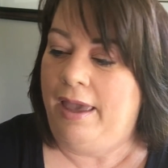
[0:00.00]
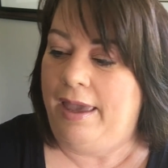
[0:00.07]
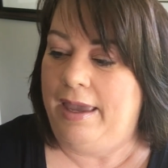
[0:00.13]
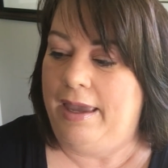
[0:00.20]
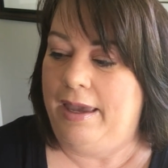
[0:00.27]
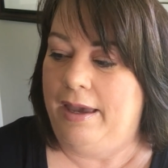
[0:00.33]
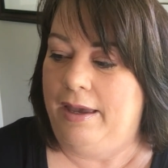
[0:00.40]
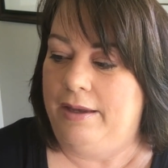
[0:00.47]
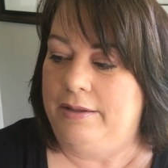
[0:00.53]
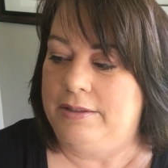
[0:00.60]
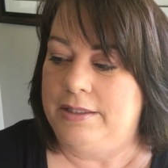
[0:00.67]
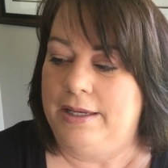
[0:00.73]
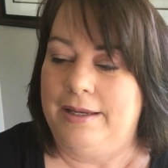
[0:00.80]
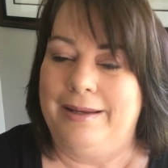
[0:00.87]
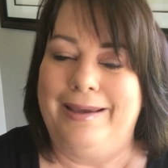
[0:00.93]

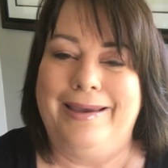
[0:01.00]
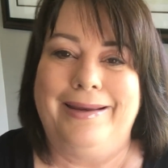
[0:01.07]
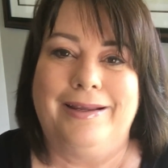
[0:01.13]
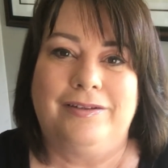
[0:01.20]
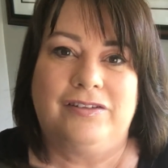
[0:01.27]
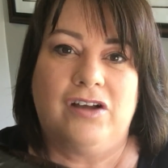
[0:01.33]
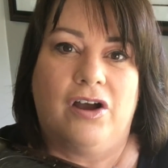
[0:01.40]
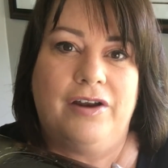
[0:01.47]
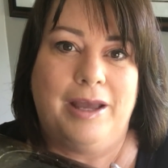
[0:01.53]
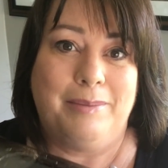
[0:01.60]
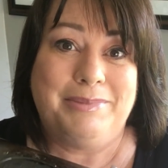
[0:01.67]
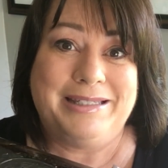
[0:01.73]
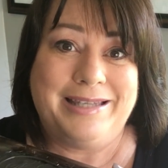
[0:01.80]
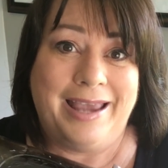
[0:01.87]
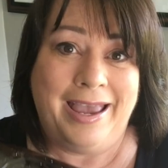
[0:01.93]
And it has gone
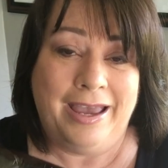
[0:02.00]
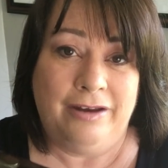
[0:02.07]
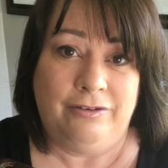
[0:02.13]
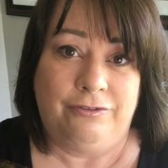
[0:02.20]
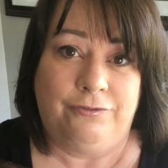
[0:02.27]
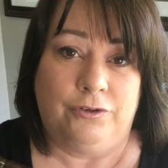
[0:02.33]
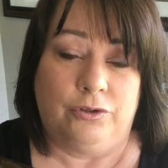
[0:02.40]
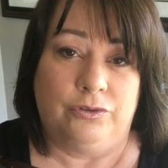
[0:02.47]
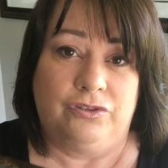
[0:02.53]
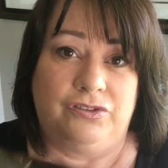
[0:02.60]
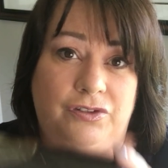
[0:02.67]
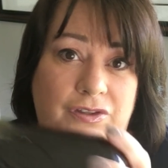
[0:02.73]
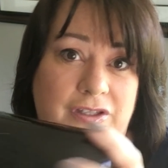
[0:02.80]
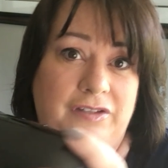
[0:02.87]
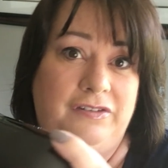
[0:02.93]
up tenfold.
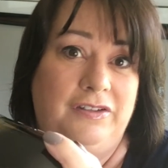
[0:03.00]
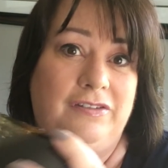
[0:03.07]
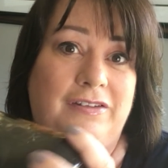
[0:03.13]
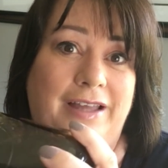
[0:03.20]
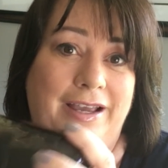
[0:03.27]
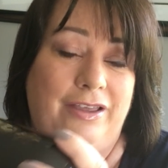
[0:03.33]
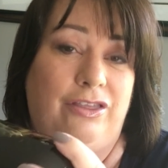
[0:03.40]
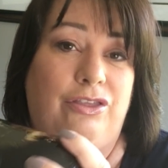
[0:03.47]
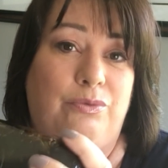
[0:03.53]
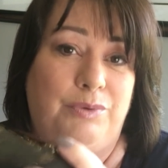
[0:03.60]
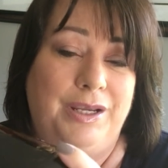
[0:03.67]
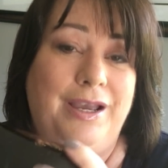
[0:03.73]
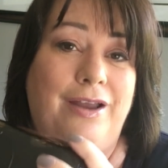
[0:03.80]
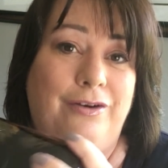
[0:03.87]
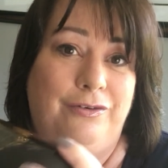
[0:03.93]
So this is like
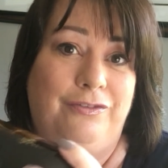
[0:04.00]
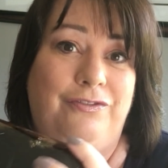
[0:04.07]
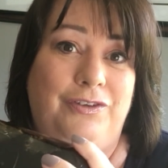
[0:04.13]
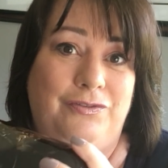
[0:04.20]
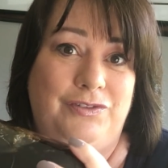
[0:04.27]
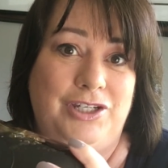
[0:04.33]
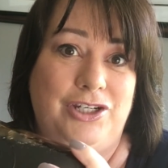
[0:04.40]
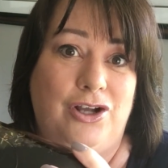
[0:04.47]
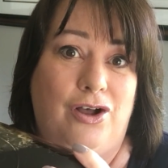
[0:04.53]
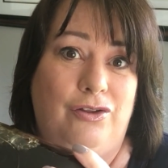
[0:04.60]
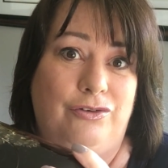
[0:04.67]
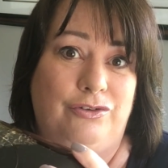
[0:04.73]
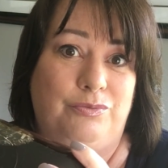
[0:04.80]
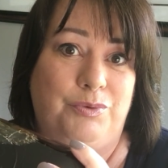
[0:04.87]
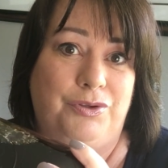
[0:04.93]

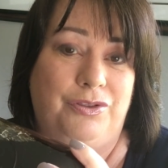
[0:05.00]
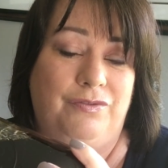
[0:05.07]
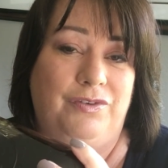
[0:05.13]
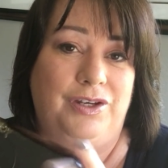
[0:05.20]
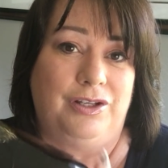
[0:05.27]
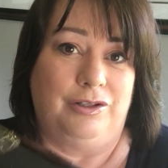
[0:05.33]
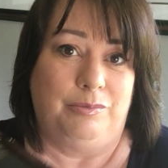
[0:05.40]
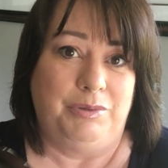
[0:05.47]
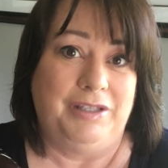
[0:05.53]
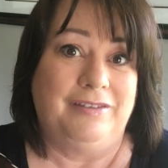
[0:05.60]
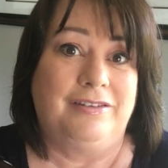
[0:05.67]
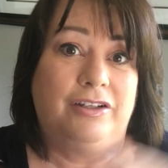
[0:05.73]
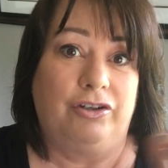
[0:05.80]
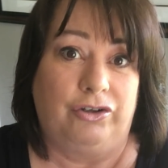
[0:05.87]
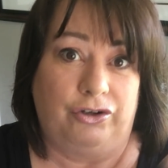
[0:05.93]
$350 worth of vanilla
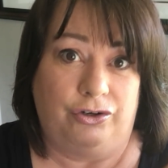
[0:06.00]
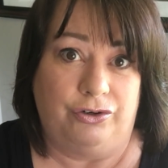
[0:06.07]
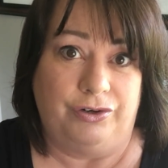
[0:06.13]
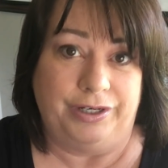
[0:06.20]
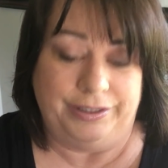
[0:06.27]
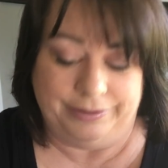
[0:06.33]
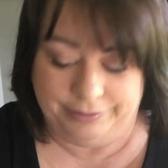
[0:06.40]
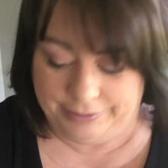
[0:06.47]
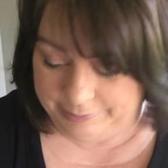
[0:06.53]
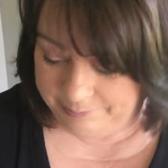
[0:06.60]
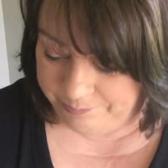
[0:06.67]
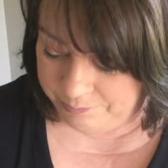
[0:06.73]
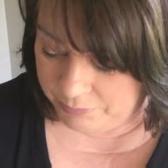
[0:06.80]
beans currently.